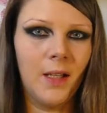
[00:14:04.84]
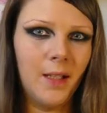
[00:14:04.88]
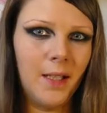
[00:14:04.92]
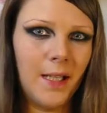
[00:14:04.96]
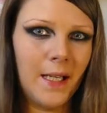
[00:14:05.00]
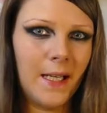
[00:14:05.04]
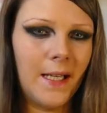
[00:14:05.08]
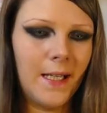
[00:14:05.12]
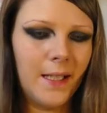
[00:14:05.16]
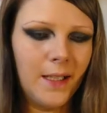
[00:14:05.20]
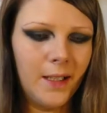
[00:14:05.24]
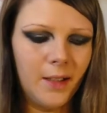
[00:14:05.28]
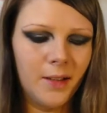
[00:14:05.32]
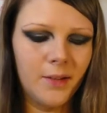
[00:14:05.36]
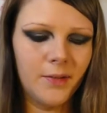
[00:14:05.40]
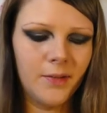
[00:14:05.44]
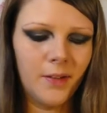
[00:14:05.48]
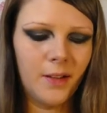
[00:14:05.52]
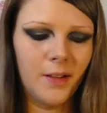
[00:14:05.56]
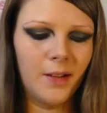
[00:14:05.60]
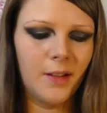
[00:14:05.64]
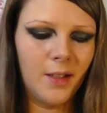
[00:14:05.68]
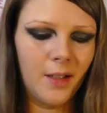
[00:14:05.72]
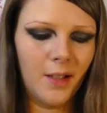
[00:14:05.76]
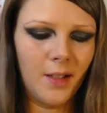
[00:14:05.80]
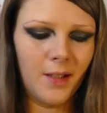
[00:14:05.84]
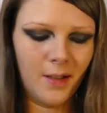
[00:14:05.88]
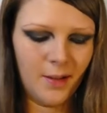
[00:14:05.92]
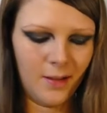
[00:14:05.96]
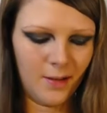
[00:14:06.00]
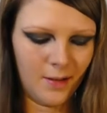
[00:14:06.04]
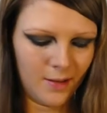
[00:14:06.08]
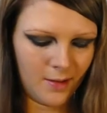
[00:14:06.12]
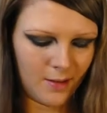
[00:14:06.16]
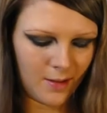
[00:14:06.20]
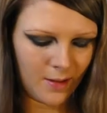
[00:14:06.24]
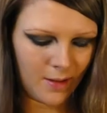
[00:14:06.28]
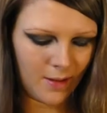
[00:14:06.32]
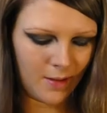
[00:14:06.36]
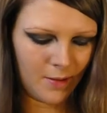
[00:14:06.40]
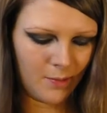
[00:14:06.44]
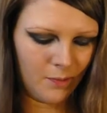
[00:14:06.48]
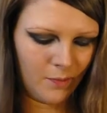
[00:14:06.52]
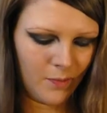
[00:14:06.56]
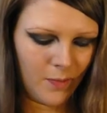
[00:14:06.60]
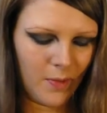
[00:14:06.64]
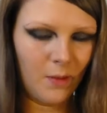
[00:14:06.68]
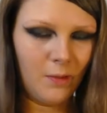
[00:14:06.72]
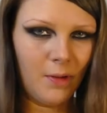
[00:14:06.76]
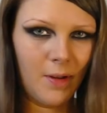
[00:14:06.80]
alive and
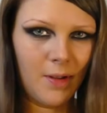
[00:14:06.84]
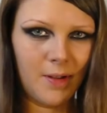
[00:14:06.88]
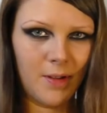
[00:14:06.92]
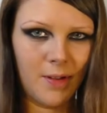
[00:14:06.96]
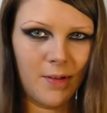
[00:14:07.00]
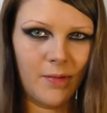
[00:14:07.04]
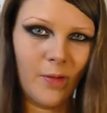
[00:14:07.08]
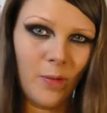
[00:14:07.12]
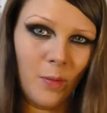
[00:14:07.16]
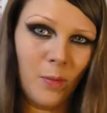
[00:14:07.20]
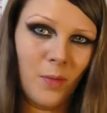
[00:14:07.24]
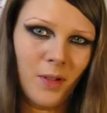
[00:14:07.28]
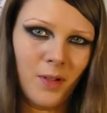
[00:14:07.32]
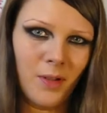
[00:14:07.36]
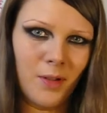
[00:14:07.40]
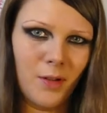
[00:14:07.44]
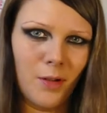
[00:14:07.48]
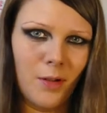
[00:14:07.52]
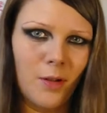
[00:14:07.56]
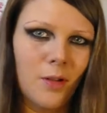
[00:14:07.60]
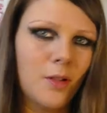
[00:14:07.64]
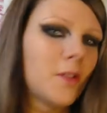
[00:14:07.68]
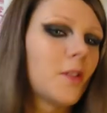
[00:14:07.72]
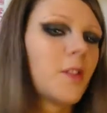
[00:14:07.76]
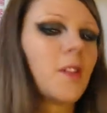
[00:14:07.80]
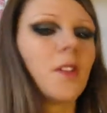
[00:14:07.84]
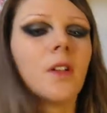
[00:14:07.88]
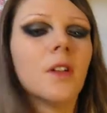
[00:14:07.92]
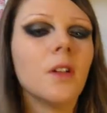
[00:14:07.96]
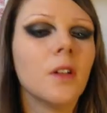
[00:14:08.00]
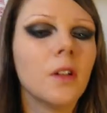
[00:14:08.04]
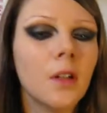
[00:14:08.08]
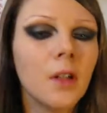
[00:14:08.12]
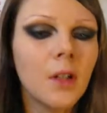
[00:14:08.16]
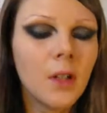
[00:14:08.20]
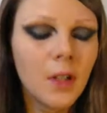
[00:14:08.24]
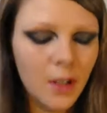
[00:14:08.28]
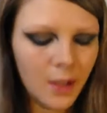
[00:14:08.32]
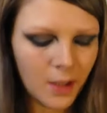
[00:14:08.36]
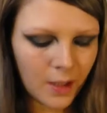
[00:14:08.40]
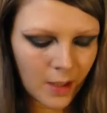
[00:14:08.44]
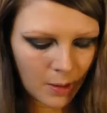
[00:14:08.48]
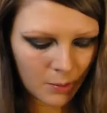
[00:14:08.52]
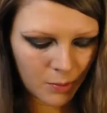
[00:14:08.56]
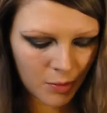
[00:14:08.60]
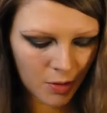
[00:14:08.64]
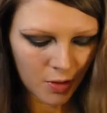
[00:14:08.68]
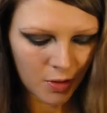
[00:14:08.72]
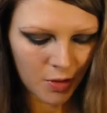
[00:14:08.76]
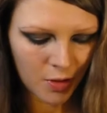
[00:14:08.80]
the rest of them as not. So
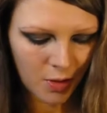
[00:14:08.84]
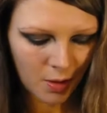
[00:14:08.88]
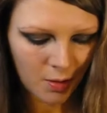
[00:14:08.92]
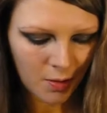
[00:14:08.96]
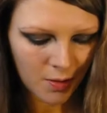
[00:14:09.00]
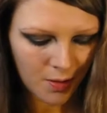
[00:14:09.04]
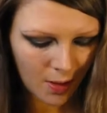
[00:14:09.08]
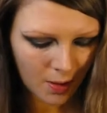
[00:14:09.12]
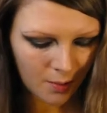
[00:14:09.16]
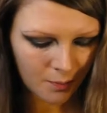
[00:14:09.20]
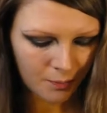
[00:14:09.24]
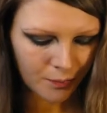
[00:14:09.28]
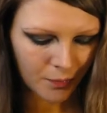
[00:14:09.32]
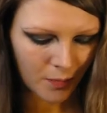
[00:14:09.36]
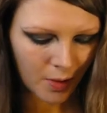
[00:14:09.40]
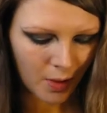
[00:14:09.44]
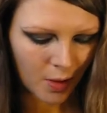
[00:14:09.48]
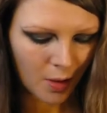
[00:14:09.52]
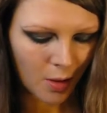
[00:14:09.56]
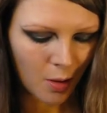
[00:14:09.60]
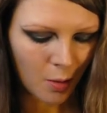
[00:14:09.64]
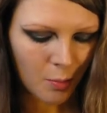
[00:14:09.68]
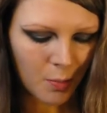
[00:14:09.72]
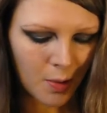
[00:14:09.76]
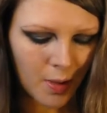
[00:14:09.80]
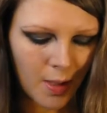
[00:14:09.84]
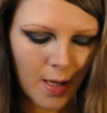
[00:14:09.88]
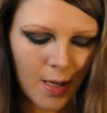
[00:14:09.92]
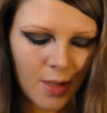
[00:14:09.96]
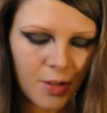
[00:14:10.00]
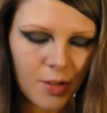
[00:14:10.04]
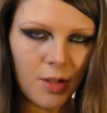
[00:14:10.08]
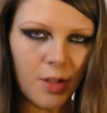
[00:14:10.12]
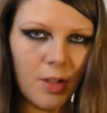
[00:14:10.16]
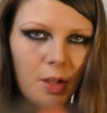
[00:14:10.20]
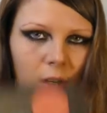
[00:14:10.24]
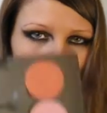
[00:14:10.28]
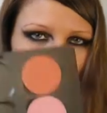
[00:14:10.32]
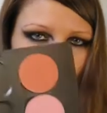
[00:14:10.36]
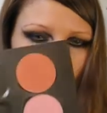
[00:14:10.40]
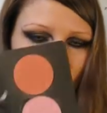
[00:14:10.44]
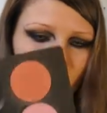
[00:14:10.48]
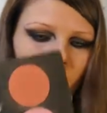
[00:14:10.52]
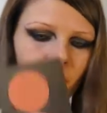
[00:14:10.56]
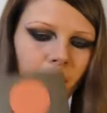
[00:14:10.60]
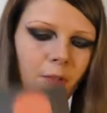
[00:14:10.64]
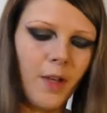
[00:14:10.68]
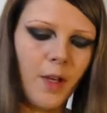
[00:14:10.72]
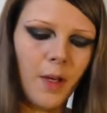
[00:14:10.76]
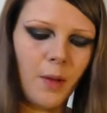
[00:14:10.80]
I'm just using a combination
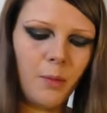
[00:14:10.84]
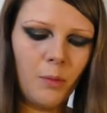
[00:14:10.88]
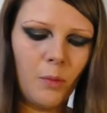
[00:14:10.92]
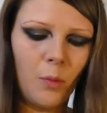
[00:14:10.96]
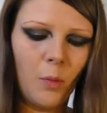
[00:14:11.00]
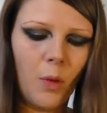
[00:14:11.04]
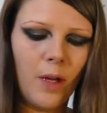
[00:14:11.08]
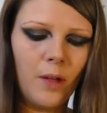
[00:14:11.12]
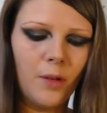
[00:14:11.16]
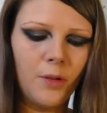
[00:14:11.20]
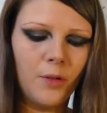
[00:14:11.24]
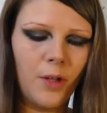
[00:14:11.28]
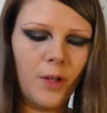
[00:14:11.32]
of Well